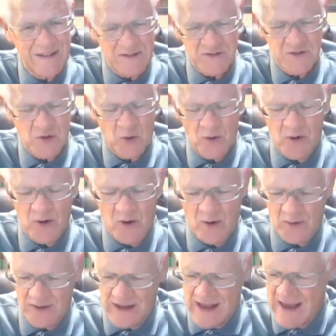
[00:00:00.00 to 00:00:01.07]
So,
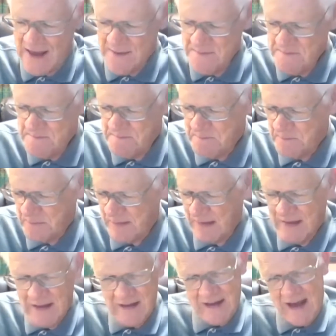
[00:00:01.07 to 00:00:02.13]
Claude again.
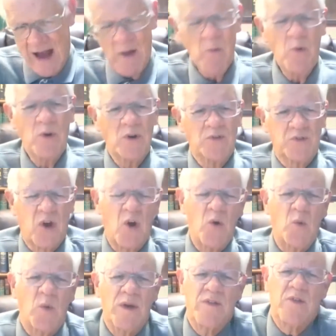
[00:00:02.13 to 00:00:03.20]
I want to
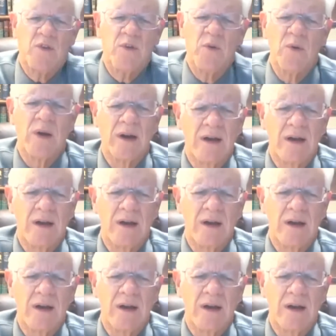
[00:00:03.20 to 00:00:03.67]
talk with you